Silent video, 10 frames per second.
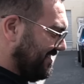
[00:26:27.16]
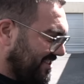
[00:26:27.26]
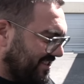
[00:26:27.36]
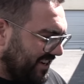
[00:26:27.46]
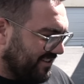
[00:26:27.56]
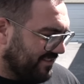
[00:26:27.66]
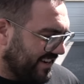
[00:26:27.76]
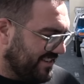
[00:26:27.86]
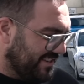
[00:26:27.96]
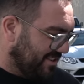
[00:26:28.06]
She's done her
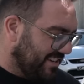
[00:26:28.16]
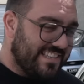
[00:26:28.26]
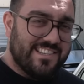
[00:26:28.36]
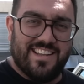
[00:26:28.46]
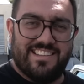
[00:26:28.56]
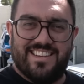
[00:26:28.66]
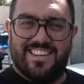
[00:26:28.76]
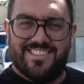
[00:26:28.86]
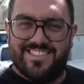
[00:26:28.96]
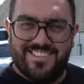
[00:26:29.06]
racing duties, and that's
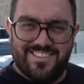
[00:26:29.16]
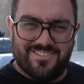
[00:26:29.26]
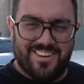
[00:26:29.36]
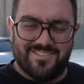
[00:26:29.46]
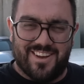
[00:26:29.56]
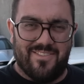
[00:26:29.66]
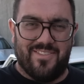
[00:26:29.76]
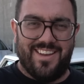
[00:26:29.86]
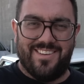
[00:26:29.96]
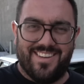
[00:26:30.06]
it. She's a street driver,
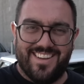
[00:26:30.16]
man.